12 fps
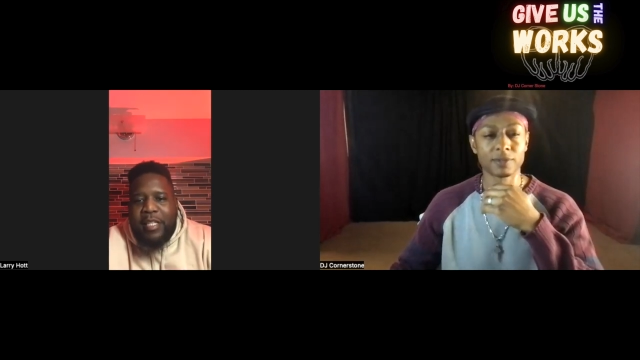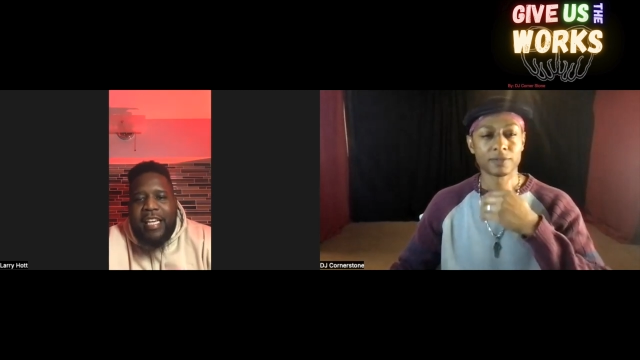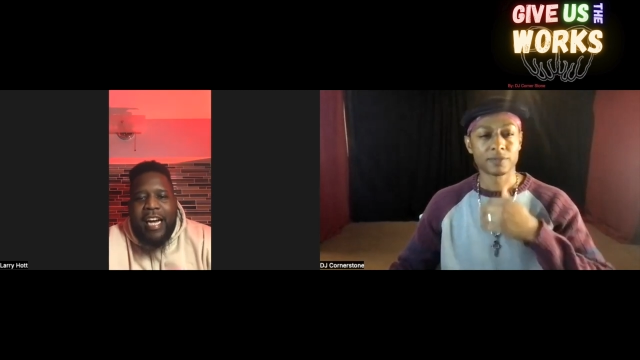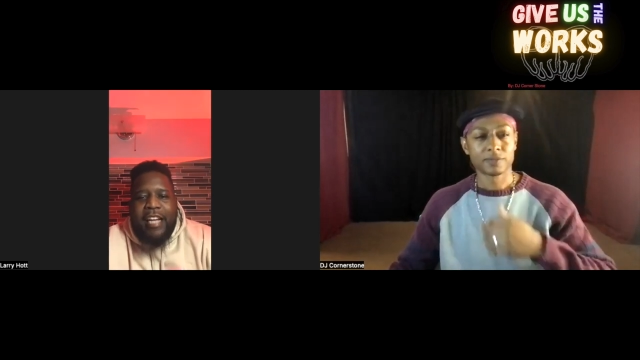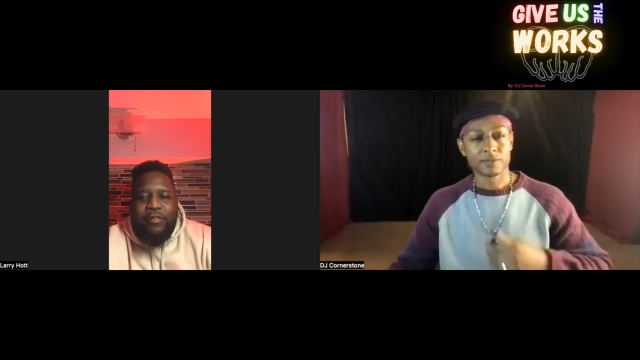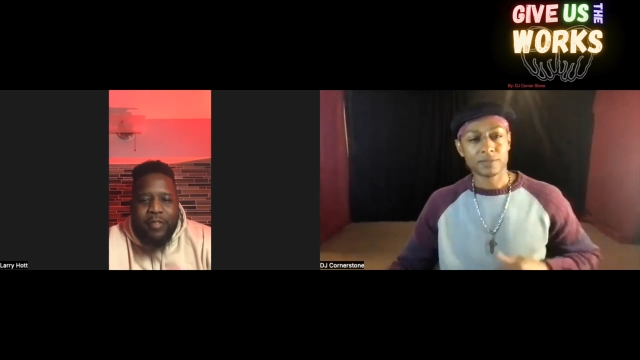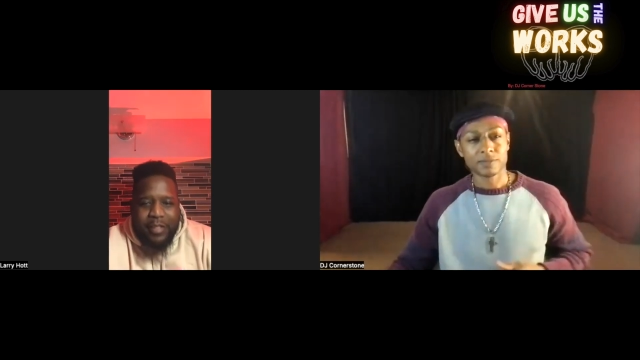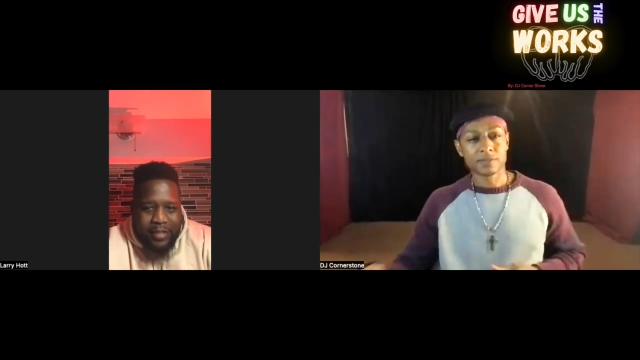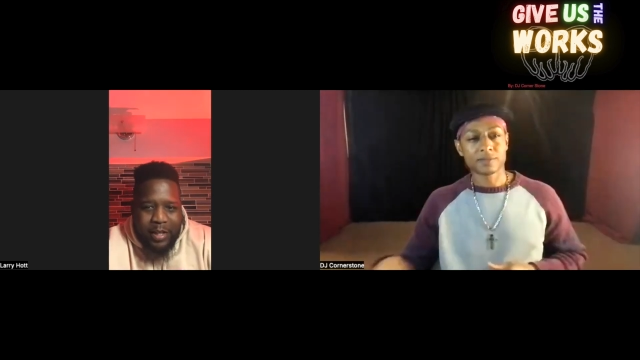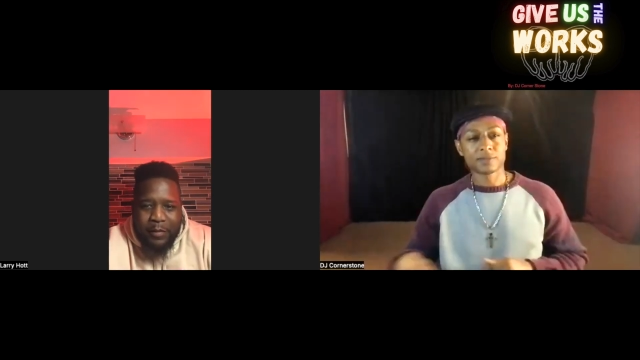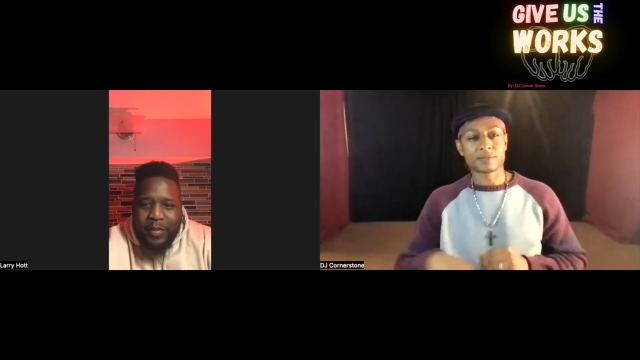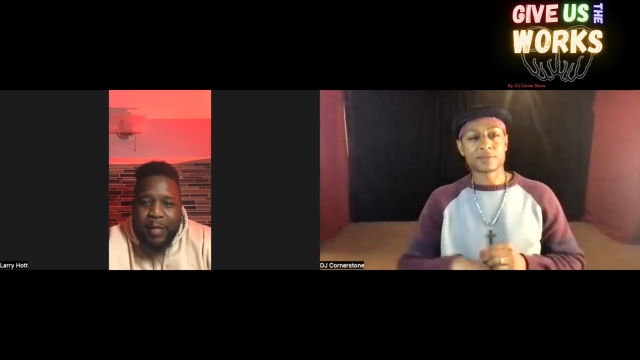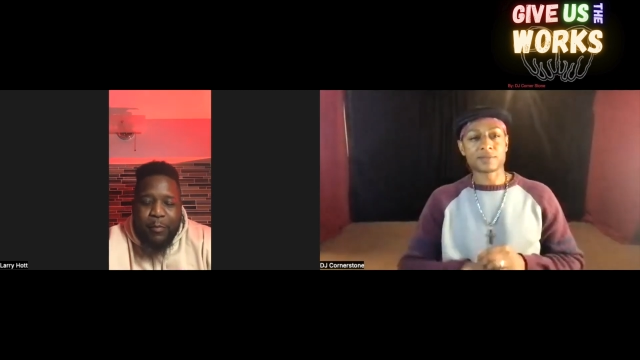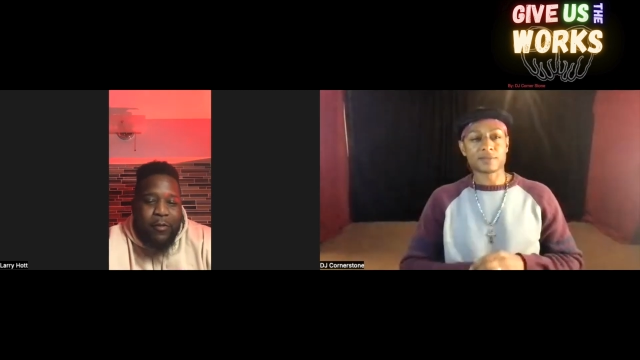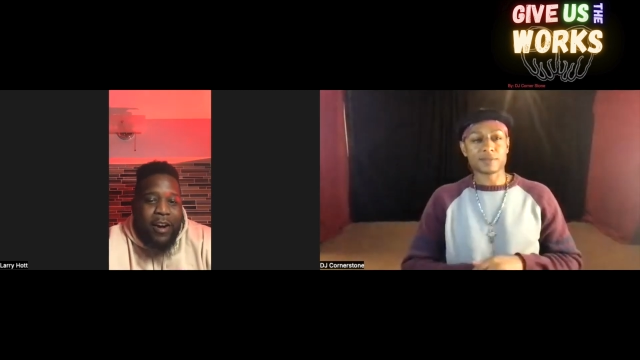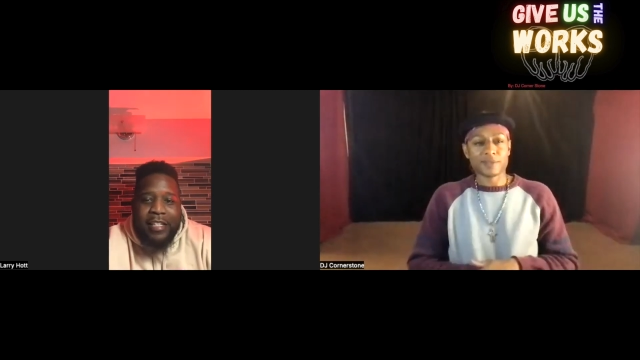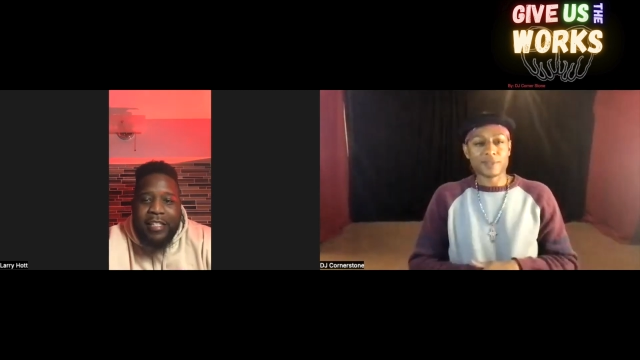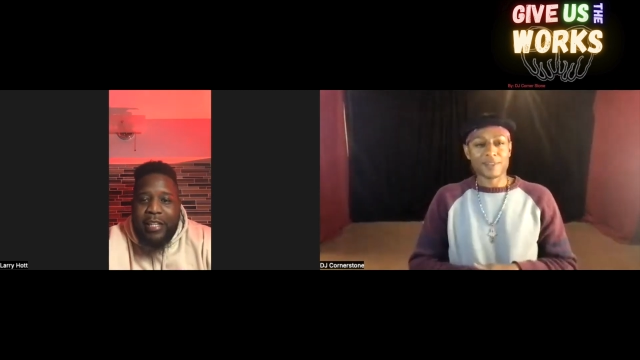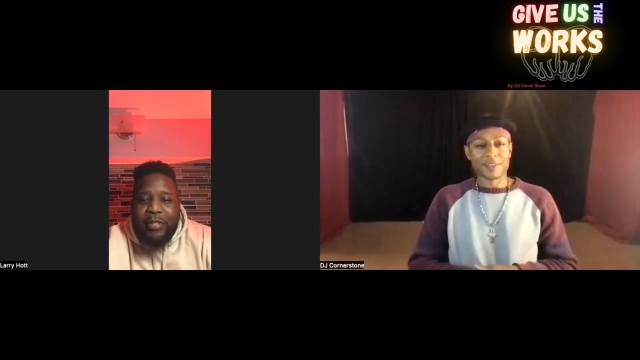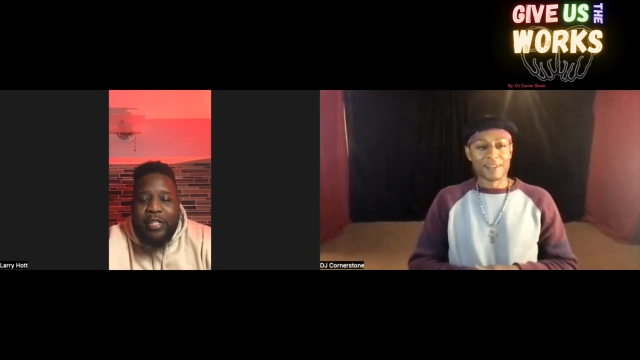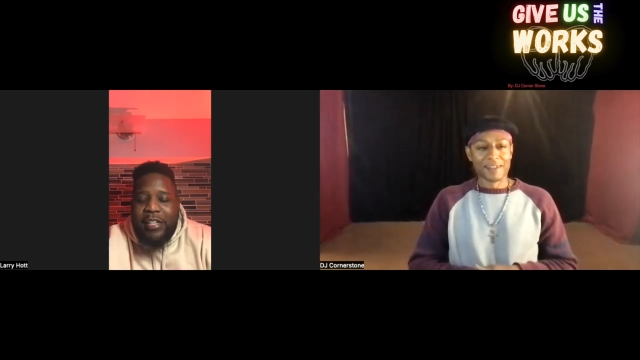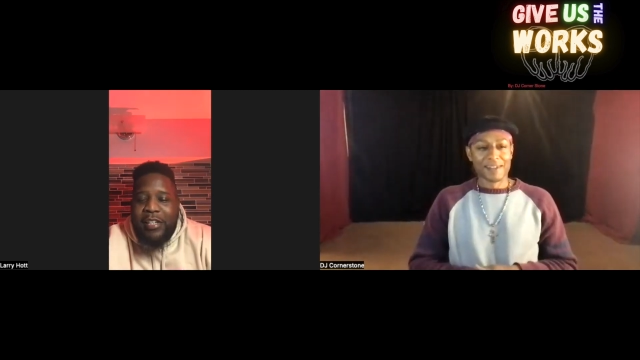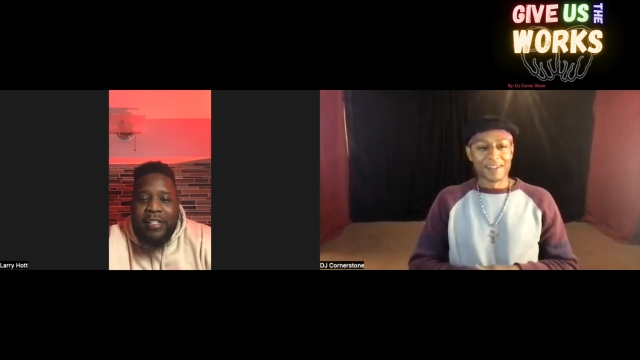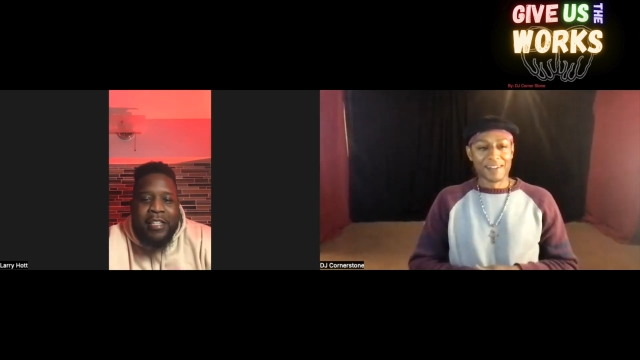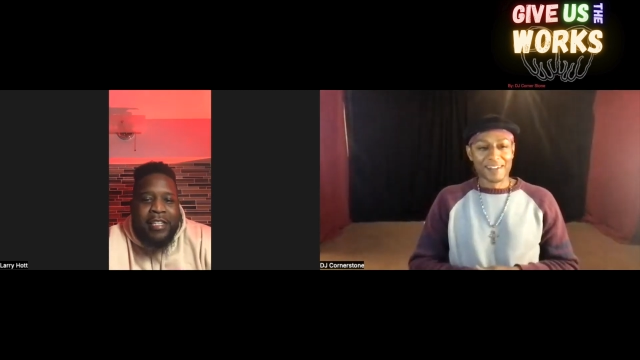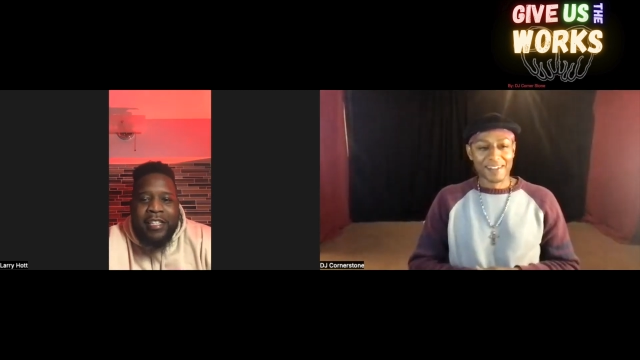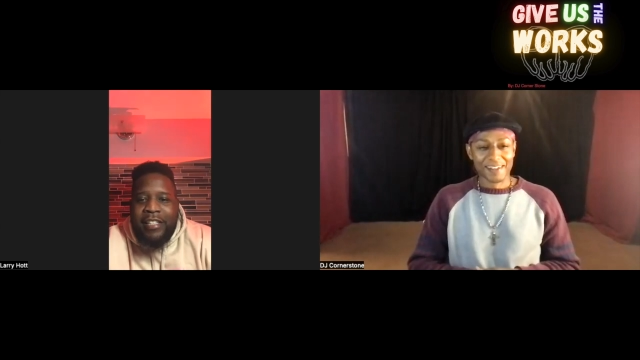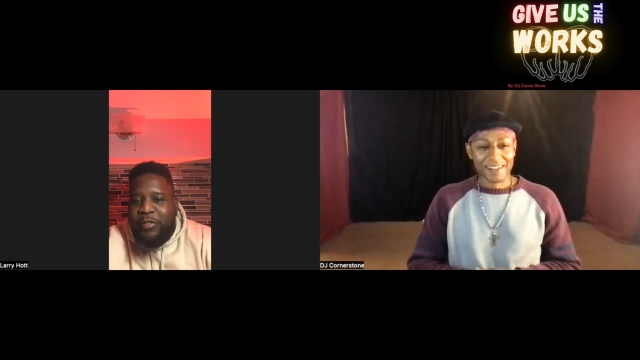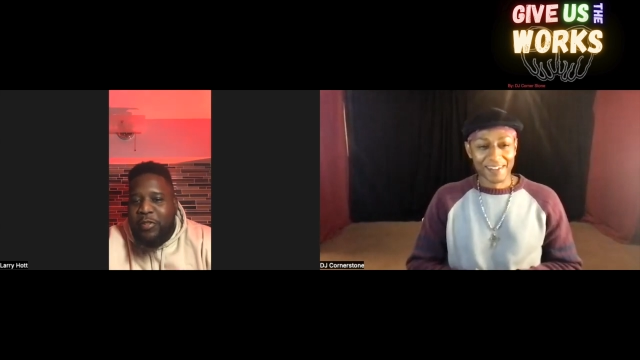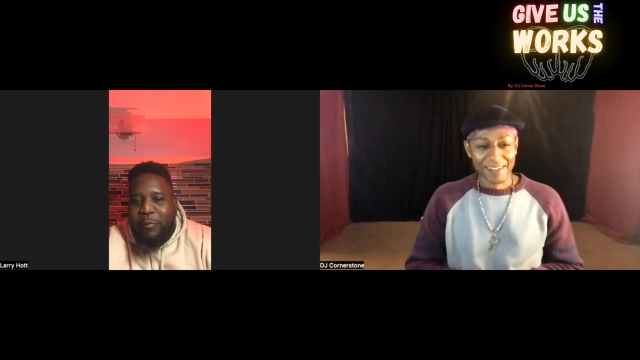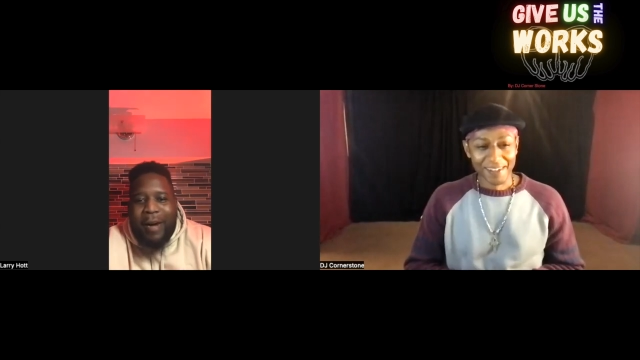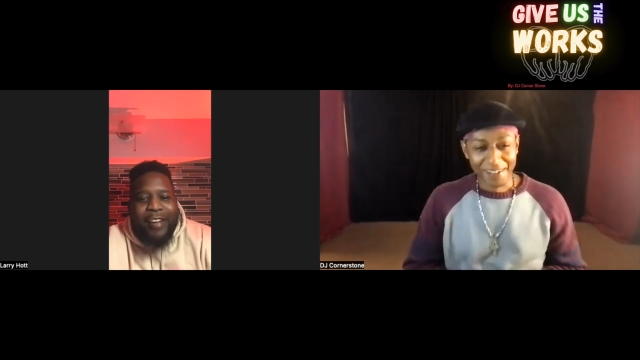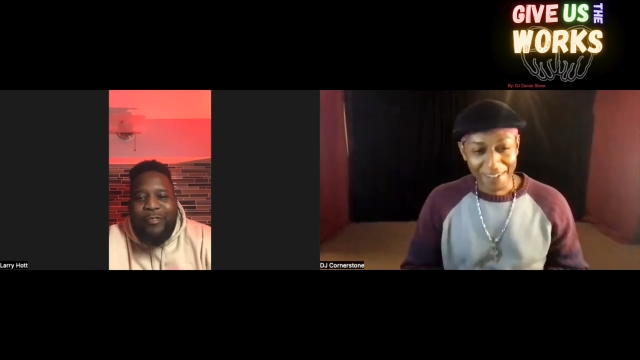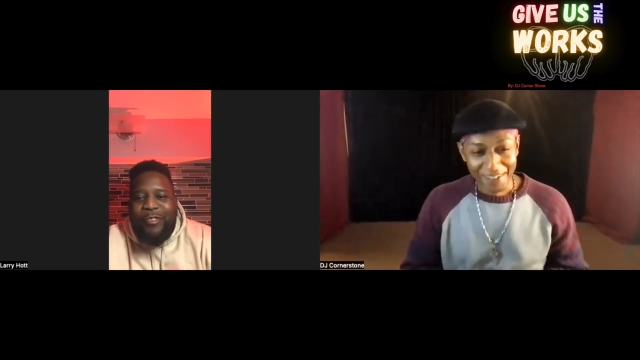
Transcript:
Speaker 1: gatherings and stuff, Timmy Rock get out there. He do the Michael